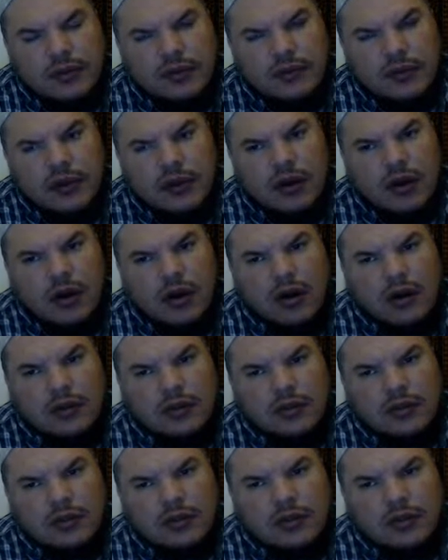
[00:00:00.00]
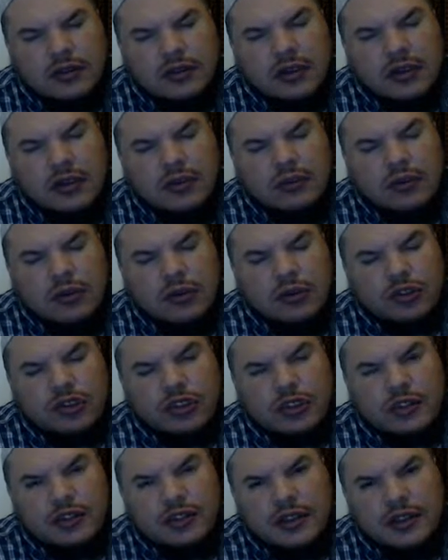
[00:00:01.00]
regards the
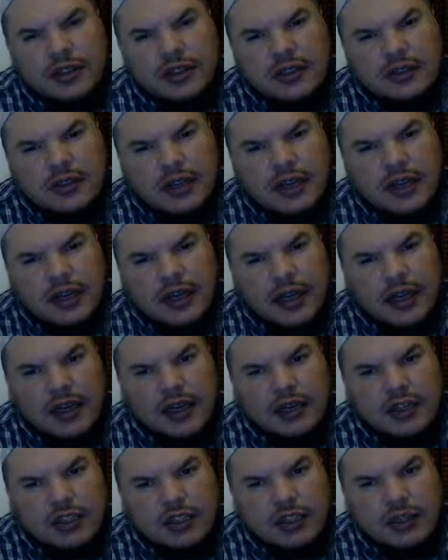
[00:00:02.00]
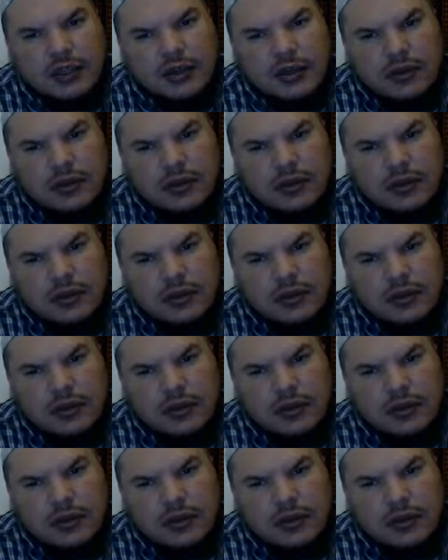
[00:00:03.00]
emotions and the psychology